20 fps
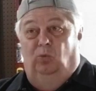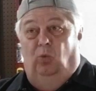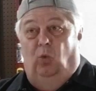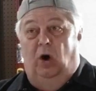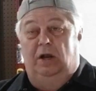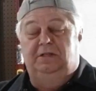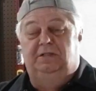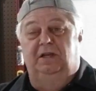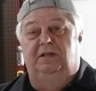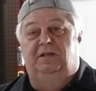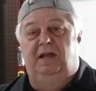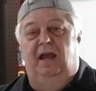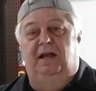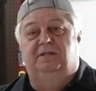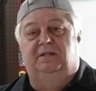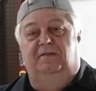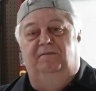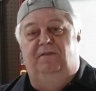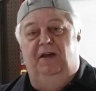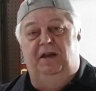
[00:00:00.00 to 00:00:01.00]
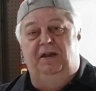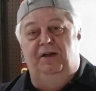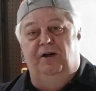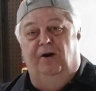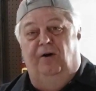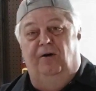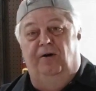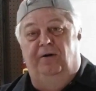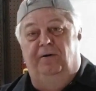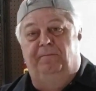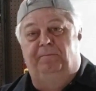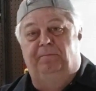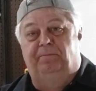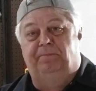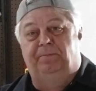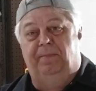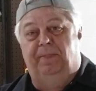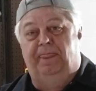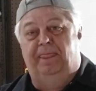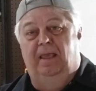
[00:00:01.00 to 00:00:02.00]
once it takes a video,
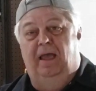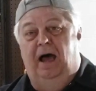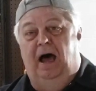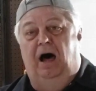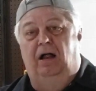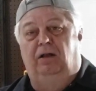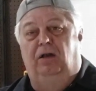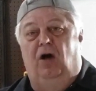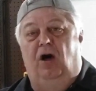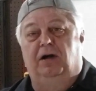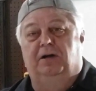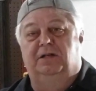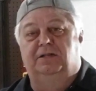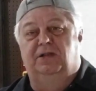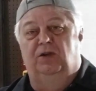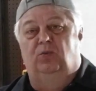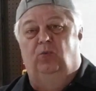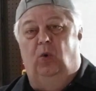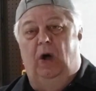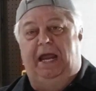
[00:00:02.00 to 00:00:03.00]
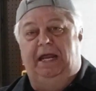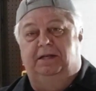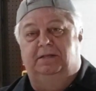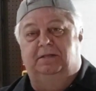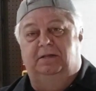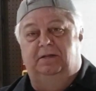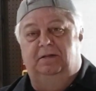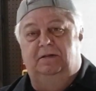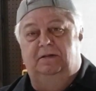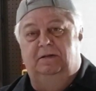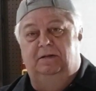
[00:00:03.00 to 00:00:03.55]
how long does it wait